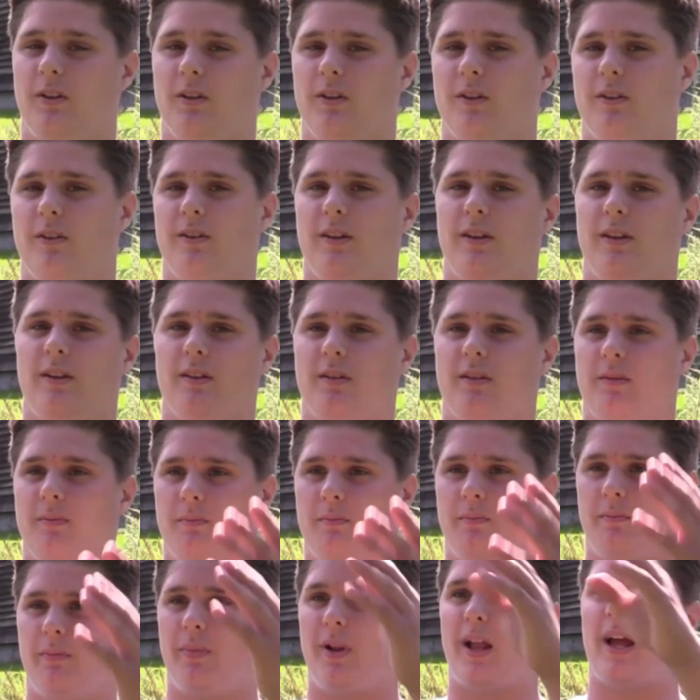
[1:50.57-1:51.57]
could just see this
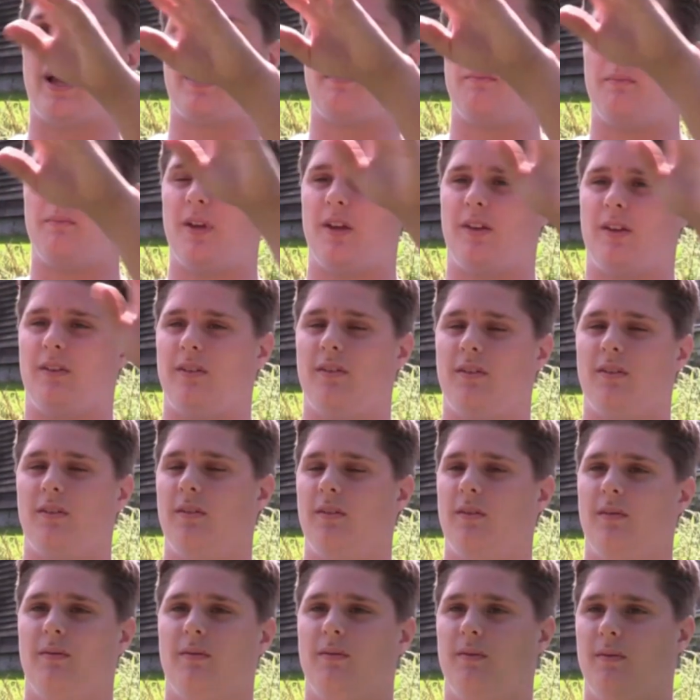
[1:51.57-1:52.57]
black mist
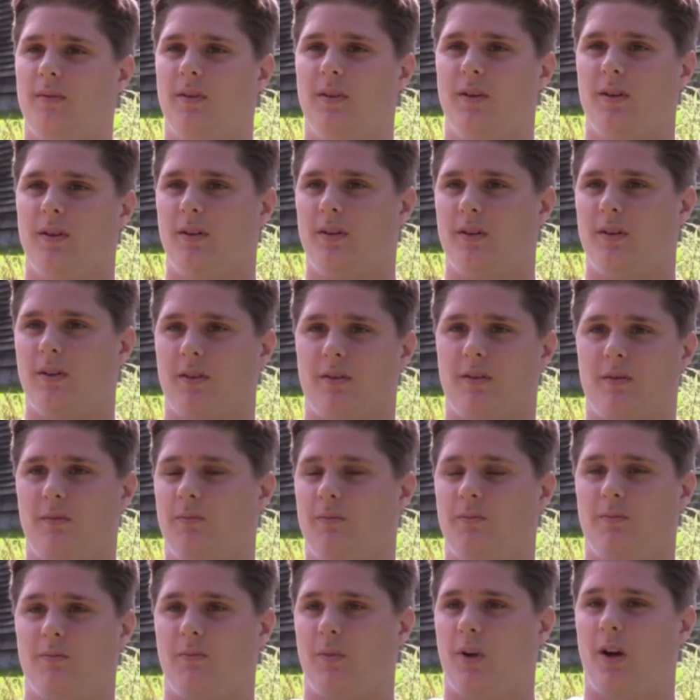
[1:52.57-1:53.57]
just
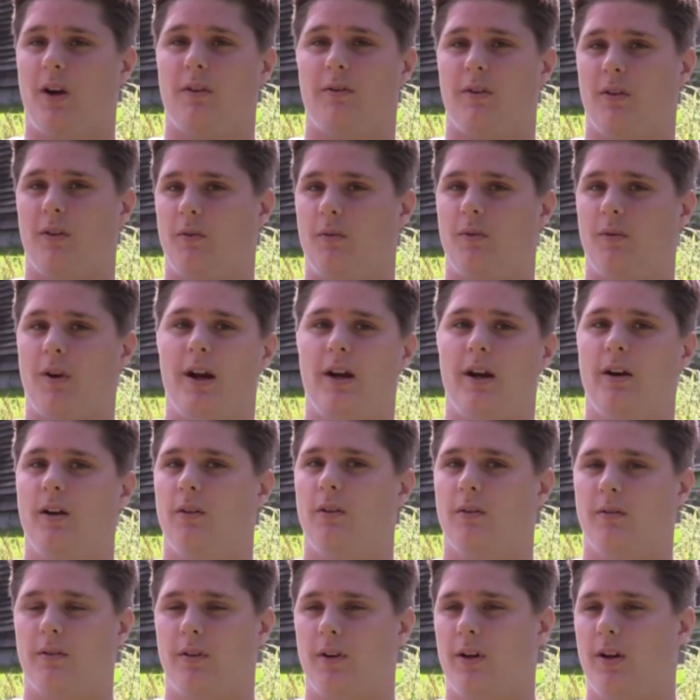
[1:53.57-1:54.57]
hovering right
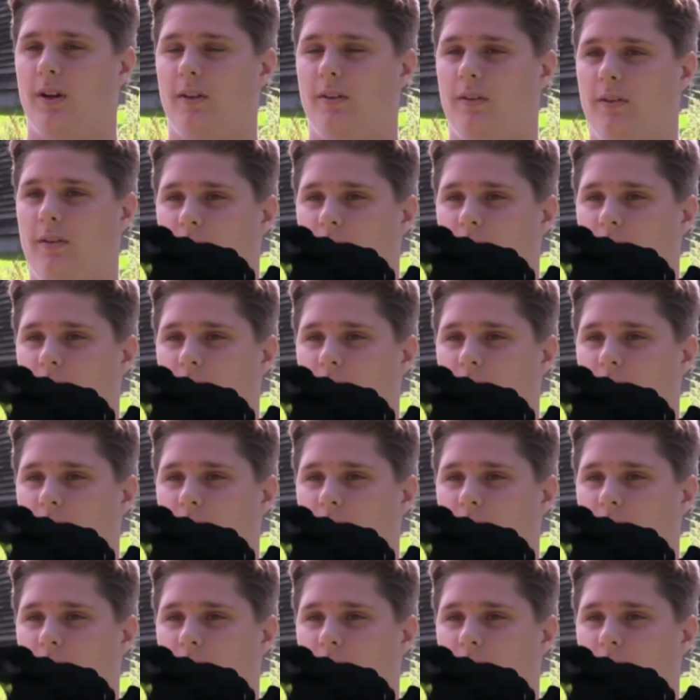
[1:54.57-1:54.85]
over us.